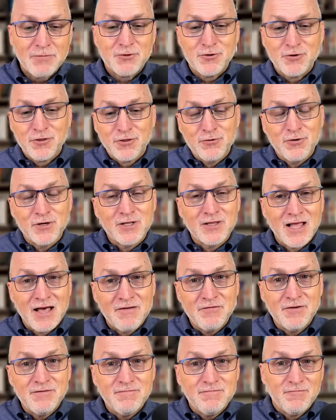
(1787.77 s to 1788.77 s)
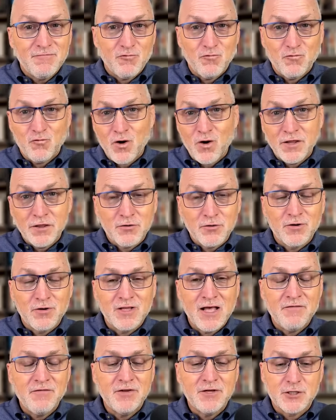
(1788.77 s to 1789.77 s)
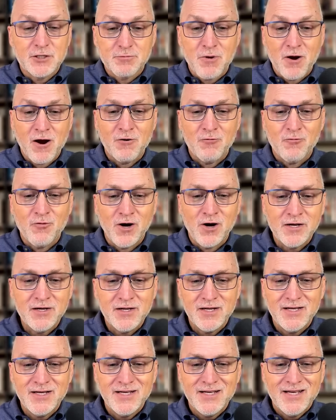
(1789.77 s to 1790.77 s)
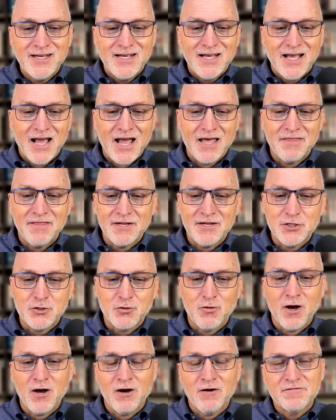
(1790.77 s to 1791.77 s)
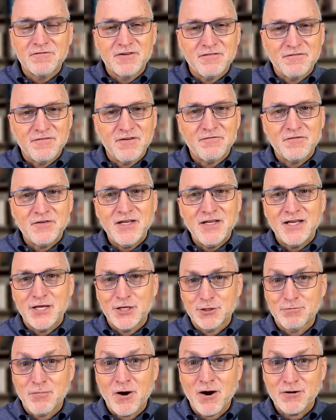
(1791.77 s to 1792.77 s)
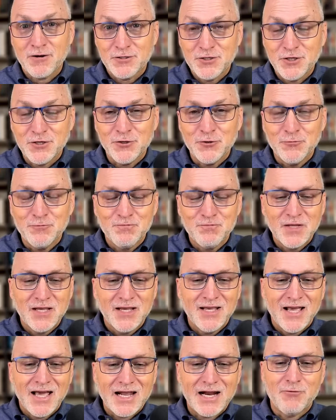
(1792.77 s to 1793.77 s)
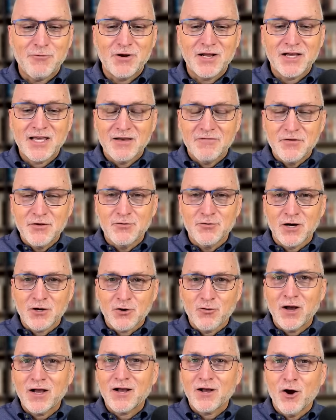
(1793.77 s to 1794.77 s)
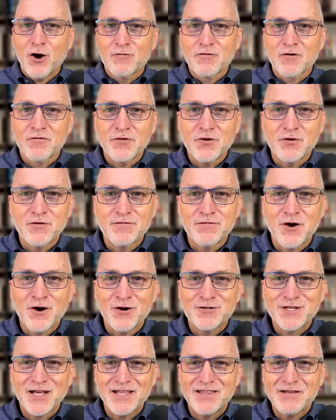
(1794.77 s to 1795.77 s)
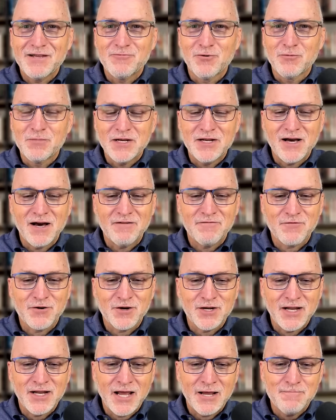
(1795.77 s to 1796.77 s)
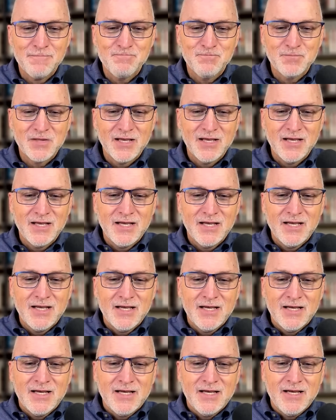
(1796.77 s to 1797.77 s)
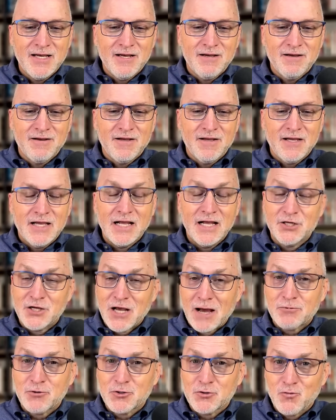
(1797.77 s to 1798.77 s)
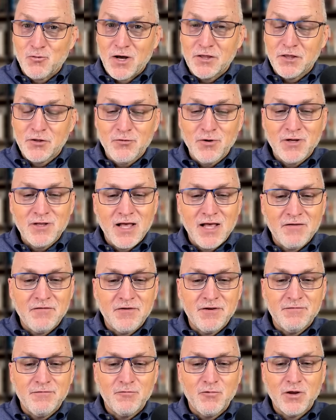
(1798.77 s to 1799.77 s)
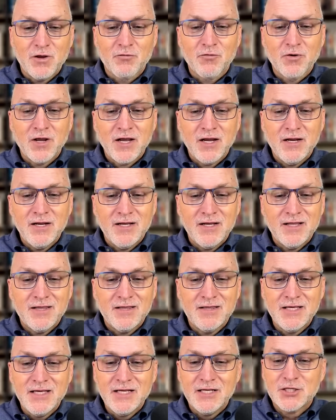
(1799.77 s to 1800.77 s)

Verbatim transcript: through 11, 1 through 11 is part 1, and then 12 to 50 is part two. And I want to give you a quick overview of those, and then we'll be done for today. In chapters 1 through 11, we read these